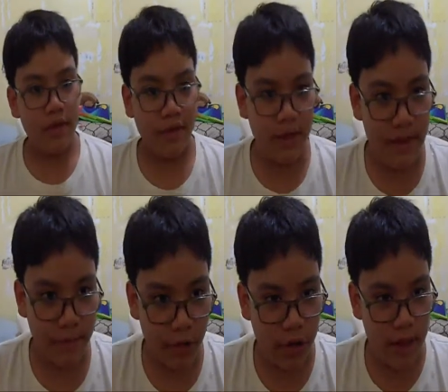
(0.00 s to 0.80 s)
Steve
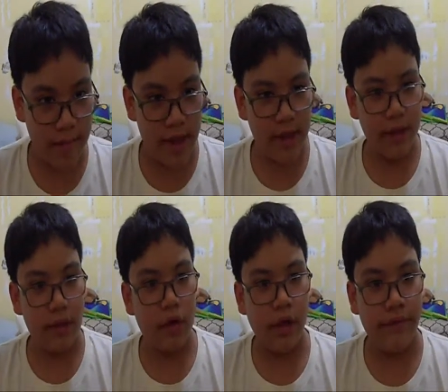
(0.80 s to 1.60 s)
Buscemi,
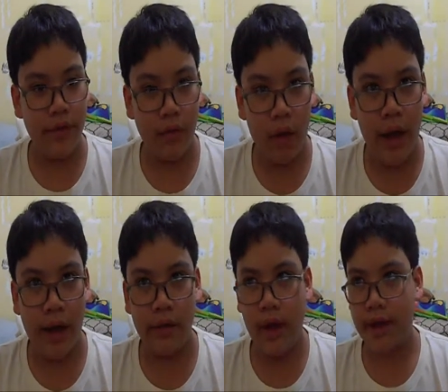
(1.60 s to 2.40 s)
Olivia Wilde.